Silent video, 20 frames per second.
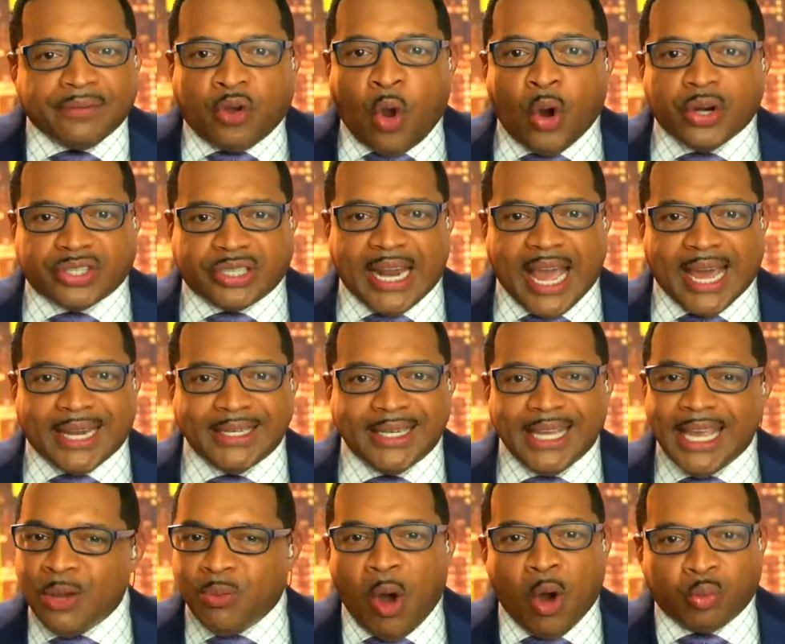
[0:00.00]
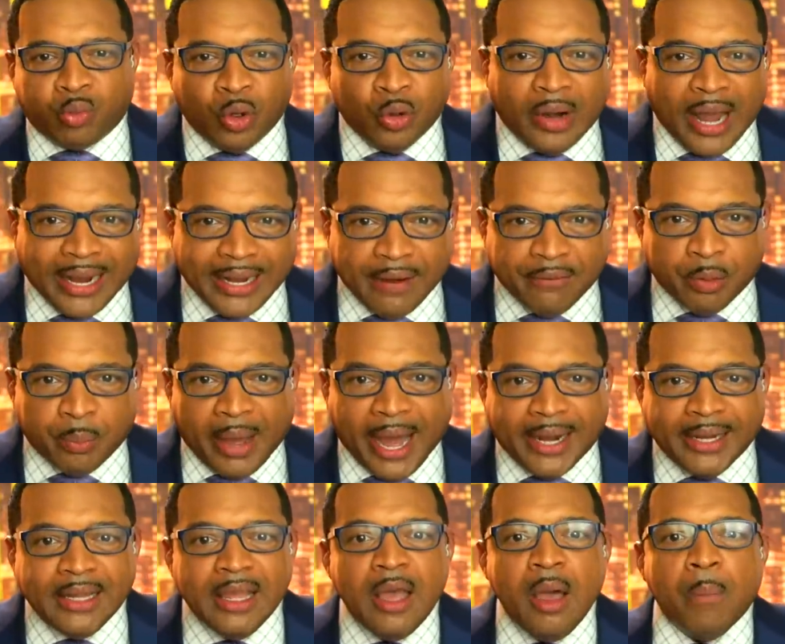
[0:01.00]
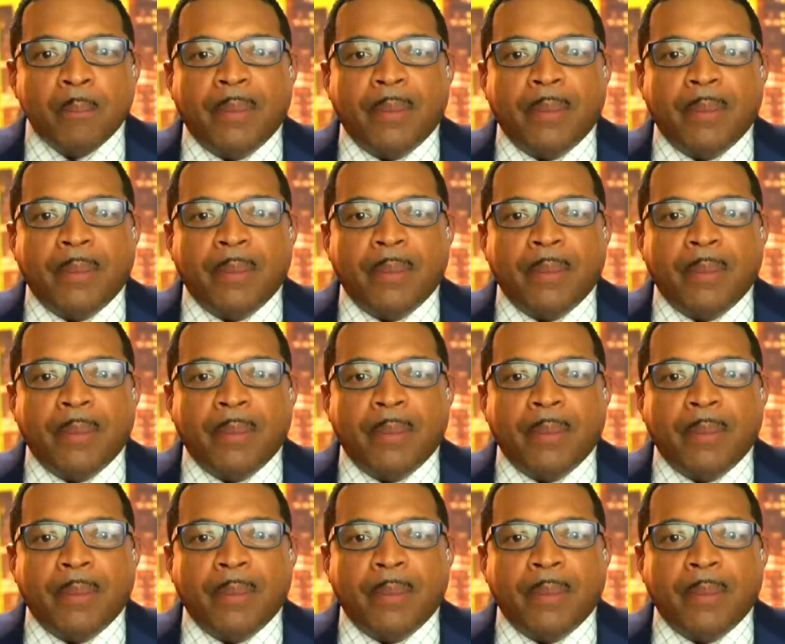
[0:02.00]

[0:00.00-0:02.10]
Of course not. It won't root out everybody.